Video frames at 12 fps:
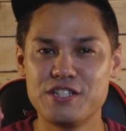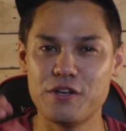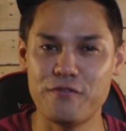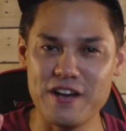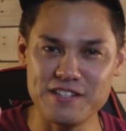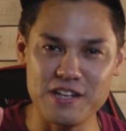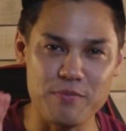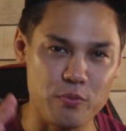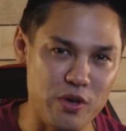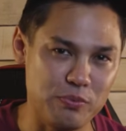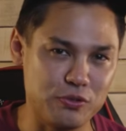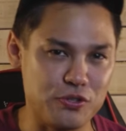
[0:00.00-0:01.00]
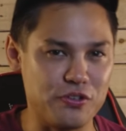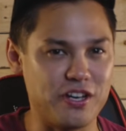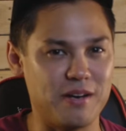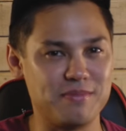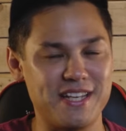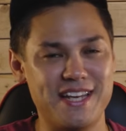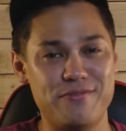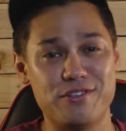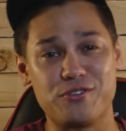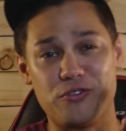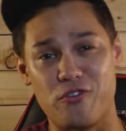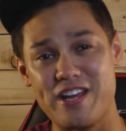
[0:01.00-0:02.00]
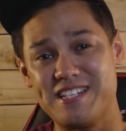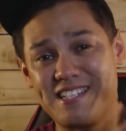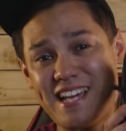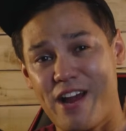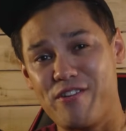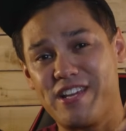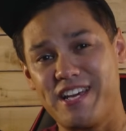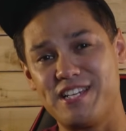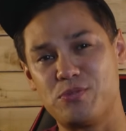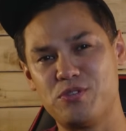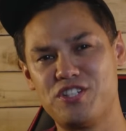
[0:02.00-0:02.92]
So first up, the Weebill 2 comes in this great carry case,